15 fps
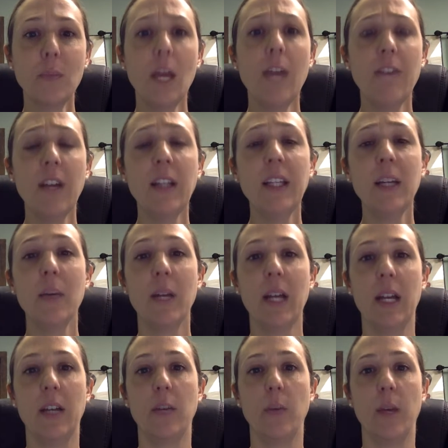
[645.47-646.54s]
And finally, I want to
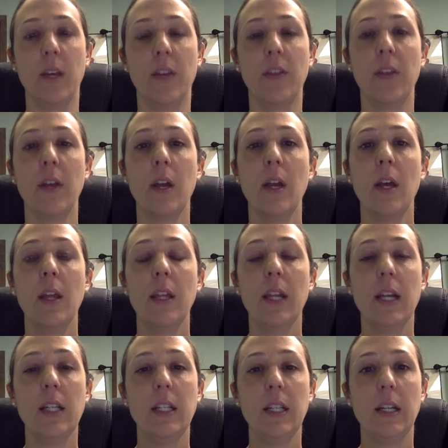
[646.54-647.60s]
end with the
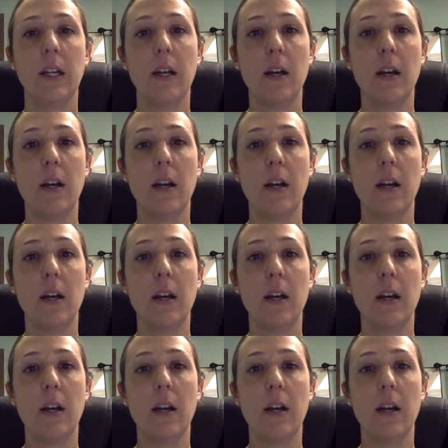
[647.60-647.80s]
idea